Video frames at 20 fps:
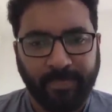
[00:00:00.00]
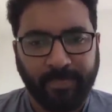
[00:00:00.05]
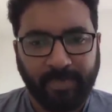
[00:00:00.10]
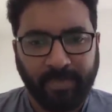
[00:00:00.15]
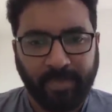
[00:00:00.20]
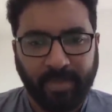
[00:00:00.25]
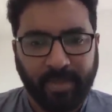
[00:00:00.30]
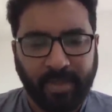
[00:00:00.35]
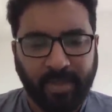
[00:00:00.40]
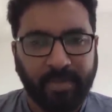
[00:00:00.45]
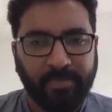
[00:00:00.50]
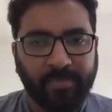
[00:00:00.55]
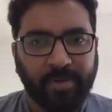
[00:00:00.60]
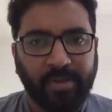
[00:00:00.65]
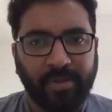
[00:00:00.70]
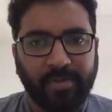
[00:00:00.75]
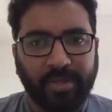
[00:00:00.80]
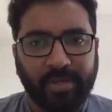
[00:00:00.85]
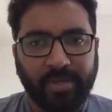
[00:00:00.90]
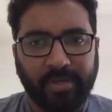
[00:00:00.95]
I'm going to look
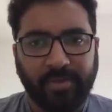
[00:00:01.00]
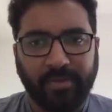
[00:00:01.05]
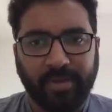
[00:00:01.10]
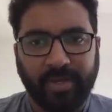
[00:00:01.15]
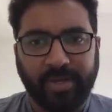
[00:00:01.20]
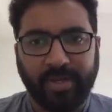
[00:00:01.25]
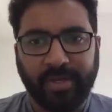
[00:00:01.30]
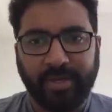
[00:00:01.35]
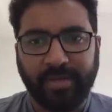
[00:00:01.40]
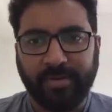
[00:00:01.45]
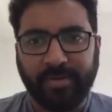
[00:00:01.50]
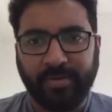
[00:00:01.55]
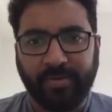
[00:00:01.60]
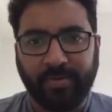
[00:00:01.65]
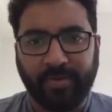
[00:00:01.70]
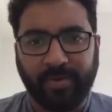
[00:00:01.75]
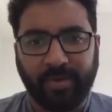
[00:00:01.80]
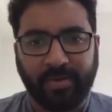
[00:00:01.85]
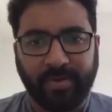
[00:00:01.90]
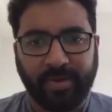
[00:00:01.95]
at the Q and A,
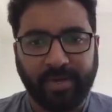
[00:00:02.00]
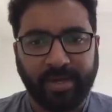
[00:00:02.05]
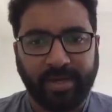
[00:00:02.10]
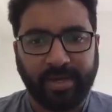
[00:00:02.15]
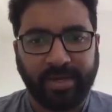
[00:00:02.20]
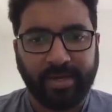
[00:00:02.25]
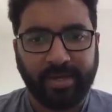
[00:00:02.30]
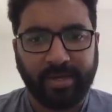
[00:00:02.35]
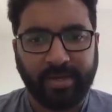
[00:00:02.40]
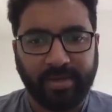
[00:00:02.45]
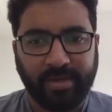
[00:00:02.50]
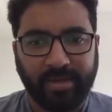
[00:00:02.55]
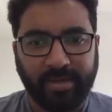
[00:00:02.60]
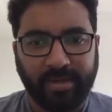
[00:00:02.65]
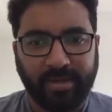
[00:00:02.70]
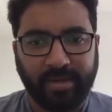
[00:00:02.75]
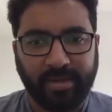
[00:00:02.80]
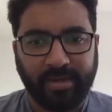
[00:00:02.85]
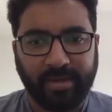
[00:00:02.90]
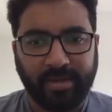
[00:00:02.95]
whatever I can
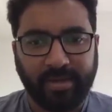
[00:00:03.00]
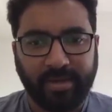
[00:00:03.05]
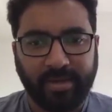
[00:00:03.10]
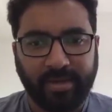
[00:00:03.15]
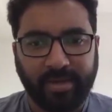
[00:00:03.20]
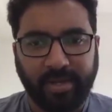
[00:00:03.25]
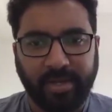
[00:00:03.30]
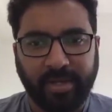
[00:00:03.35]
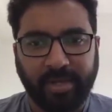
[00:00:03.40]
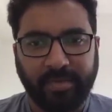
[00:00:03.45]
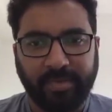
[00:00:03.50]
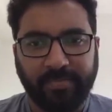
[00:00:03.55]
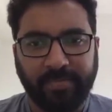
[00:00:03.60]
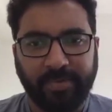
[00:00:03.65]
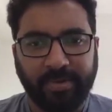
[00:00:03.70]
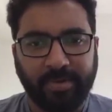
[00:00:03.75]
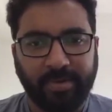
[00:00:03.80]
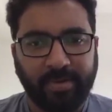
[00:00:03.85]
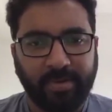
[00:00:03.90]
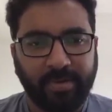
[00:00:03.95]
take up.
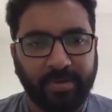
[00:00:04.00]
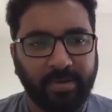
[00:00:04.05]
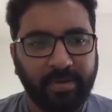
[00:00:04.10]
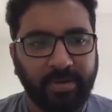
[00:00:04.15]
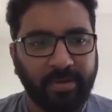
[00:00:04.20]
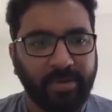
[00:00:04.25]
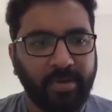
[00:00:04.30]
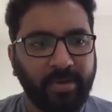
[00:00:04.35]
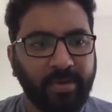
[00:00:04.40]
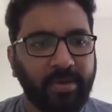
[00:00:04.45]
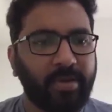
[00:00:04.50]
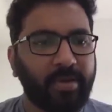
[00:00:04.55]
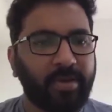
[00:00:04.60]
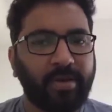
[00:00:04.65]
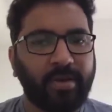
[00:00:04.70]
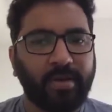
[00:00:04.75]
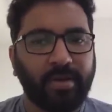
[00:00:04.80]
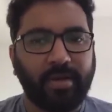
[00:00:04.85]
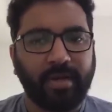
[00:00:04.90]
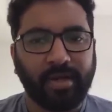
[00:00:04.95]

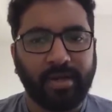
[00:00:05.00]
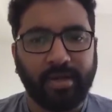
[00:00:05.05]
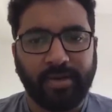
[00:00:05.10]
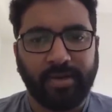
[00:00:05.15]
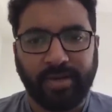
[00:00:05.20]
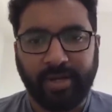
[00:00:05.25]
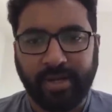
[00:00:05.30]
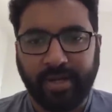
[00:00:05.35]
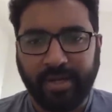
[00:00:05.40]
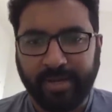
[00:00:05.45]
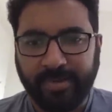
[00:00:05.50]
Right now, I'll take.